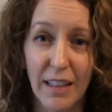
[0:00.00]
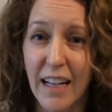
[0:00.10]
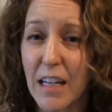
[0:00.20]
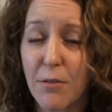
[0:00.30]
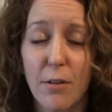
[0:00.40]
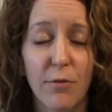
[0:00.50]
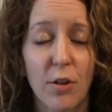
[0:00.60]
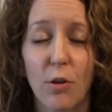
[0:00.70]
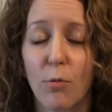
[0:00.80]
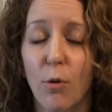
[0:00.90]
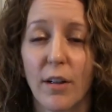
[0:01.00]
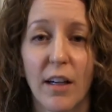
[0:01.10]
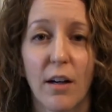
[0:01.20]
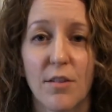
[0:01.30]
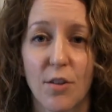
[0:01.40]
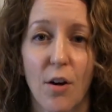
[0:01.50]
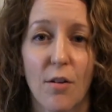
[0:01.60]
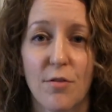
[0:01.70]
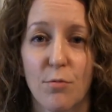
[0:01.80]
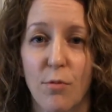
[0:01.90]
And even if you're working on
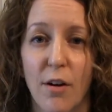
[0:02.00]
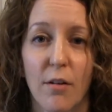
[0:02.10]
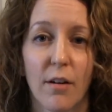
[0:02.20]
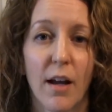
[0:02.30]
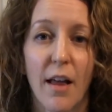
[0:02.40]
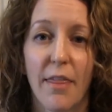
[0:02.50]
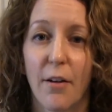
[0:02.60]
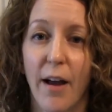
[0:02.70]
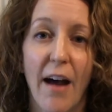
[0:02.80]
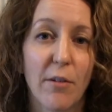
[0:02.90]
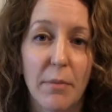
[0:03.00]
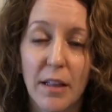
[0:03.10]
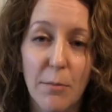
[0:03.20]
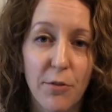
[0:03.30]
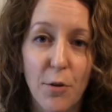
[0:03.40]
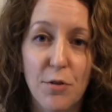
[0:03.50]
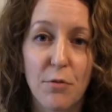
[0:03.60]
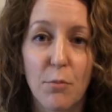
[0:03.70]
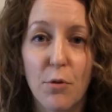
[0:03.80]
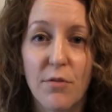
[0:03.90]
scars where there haven't been lymph nodes
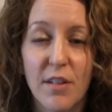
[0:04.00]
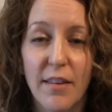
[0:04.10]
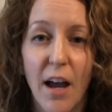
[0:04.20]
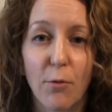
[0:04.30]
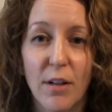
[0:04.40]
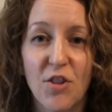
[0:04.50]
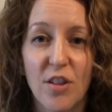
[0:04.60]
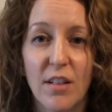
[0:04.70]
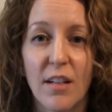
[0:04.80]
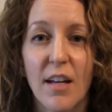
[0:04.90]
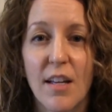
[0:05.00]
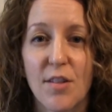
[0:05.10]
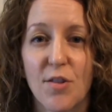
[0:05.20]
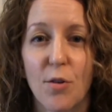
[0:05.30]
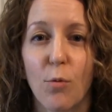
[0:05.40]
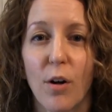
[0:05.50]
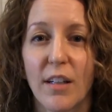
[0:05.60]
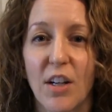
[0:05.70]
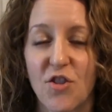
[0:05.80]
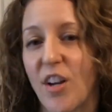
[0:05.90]
removed in that region, still
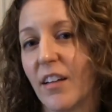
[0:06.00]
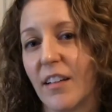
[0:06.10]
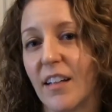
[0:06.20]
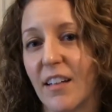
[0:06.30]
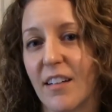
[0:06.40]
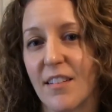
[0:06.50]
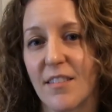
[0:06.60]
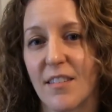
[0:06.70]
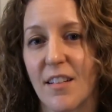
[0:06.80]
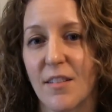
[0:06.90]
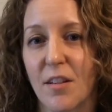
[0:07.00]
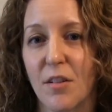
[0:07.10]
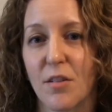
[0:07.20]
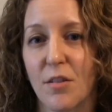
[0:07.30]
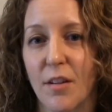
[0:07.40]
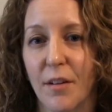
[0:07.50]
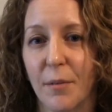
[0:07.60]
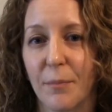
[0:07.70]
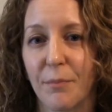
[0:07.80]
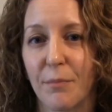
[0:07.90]
working gently is going to
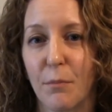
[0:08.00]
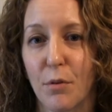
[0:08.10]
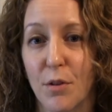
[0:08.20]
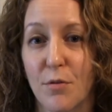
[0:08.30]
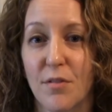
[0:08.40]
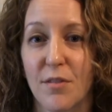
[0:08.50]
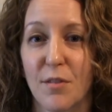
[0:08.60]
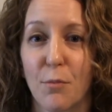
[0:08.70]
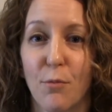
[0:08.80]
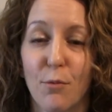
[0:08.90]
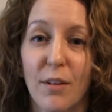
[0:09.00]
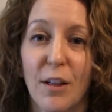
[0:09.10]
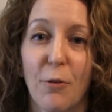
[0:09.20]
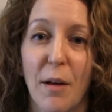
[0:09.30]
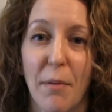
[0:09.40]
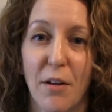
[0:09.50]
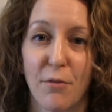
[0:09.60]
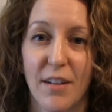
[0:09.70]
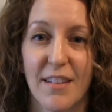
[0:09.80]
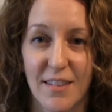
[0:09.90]
produce some really great
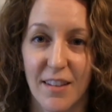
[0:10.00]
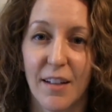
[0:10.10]
benefits.